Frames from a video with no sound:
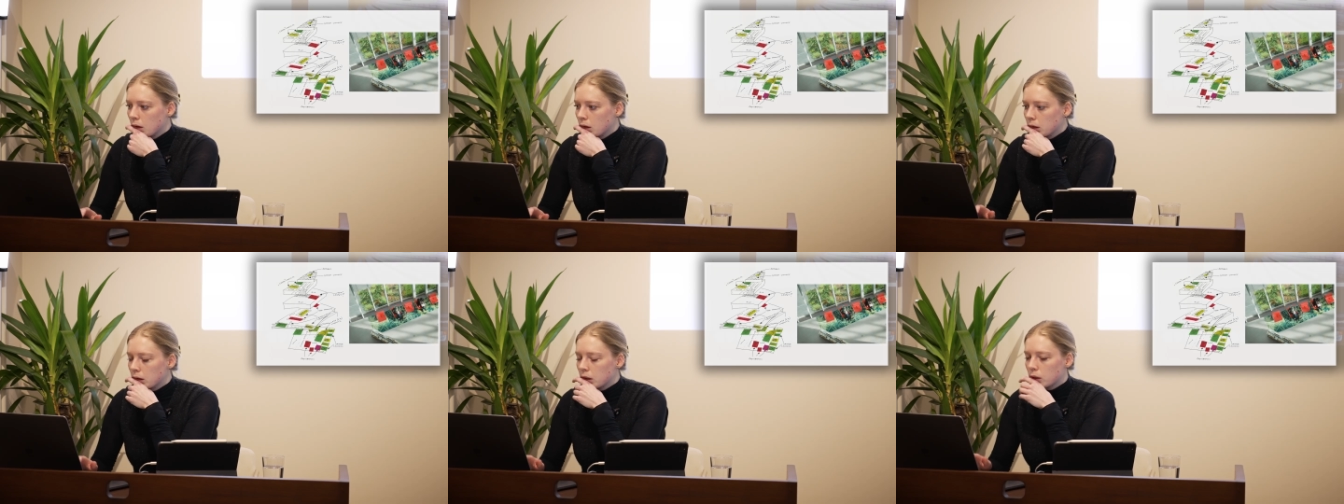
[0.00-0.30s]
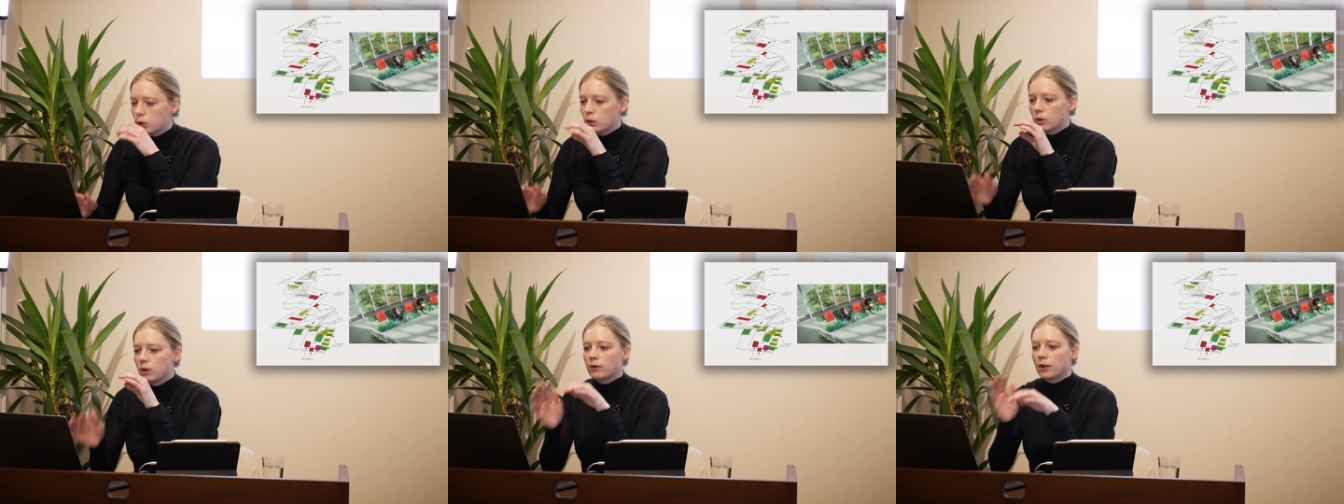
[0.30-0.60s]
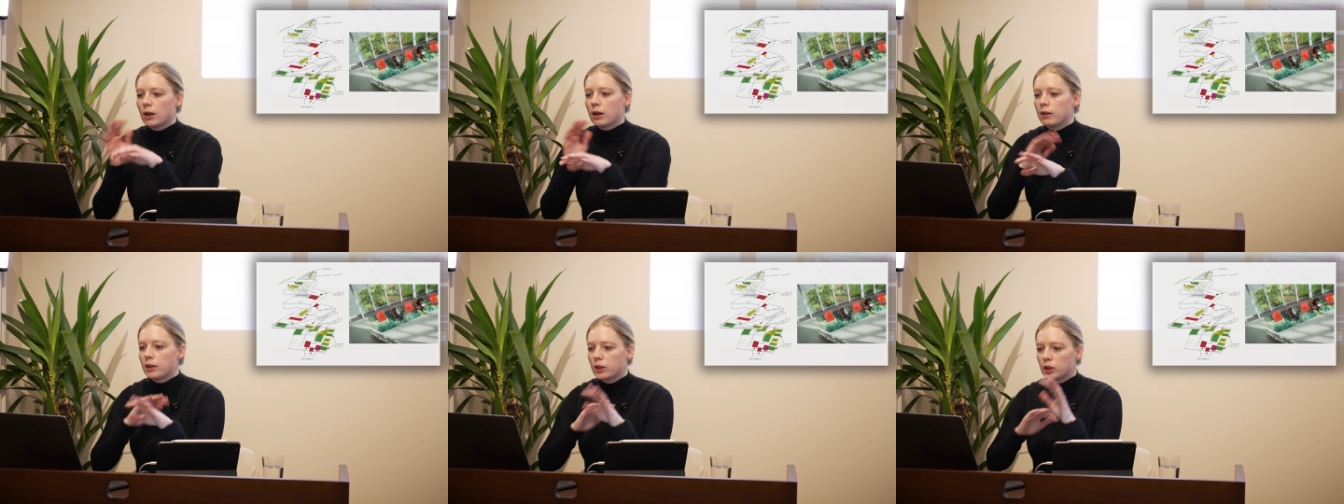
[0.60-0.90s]

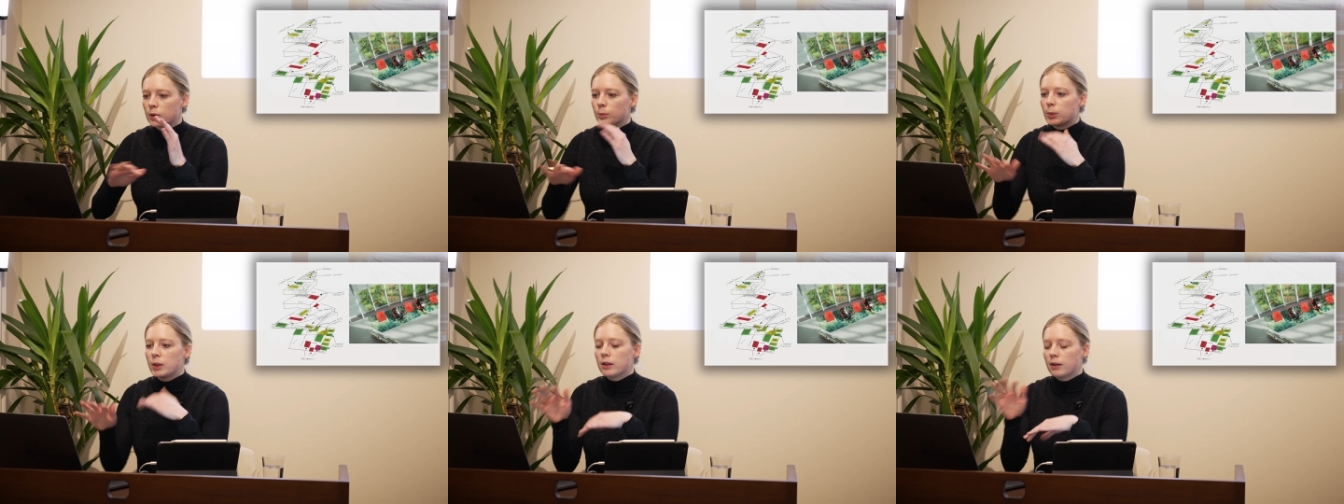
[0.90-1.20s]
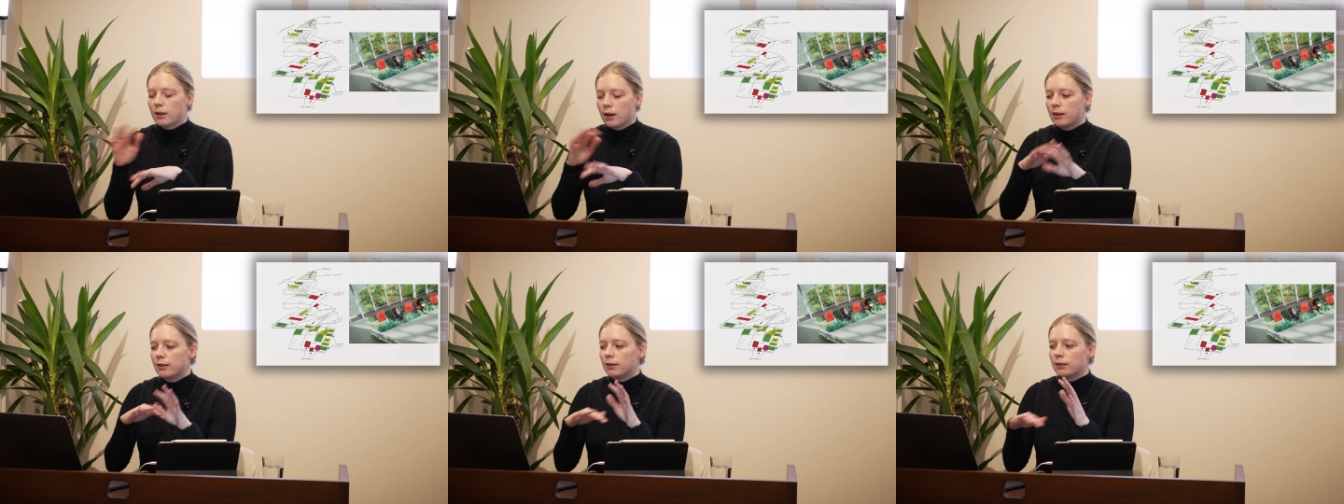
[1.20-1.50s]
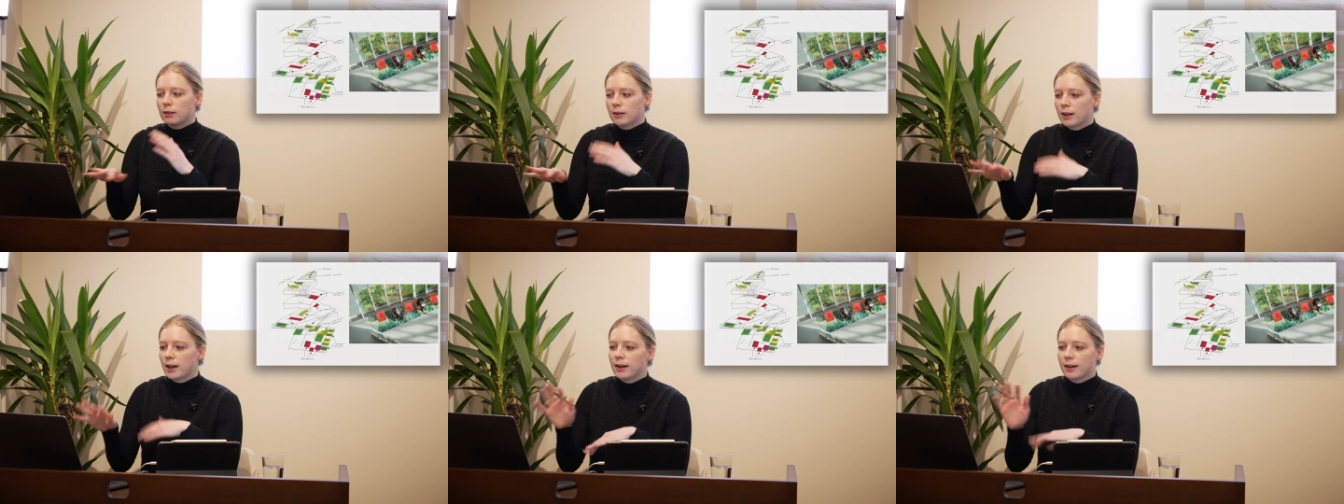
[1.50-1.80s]
There's been an
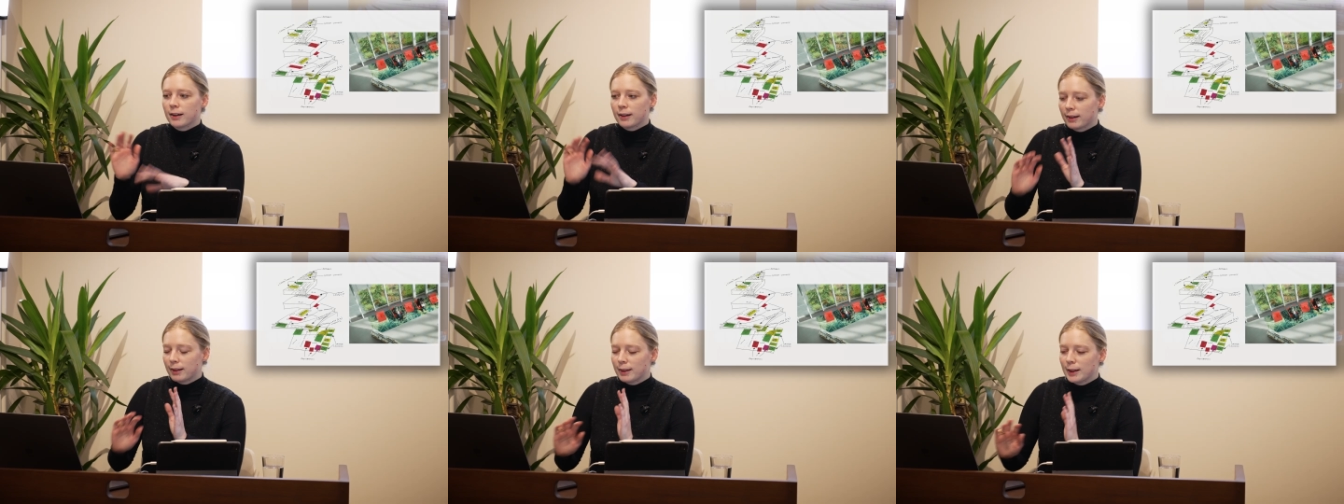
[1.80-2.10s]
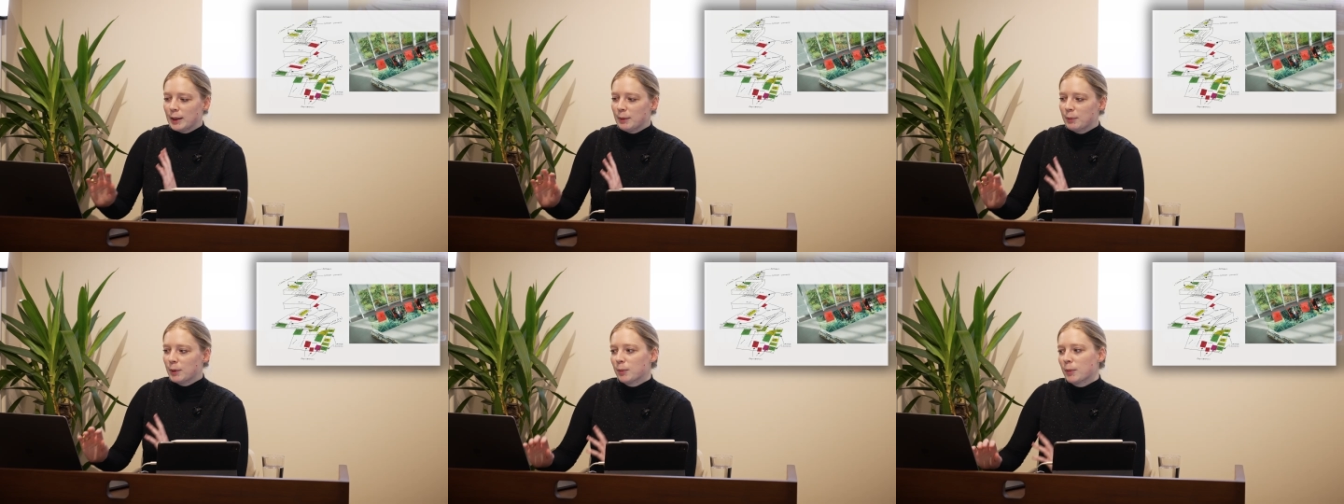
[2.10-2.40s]
underlying theme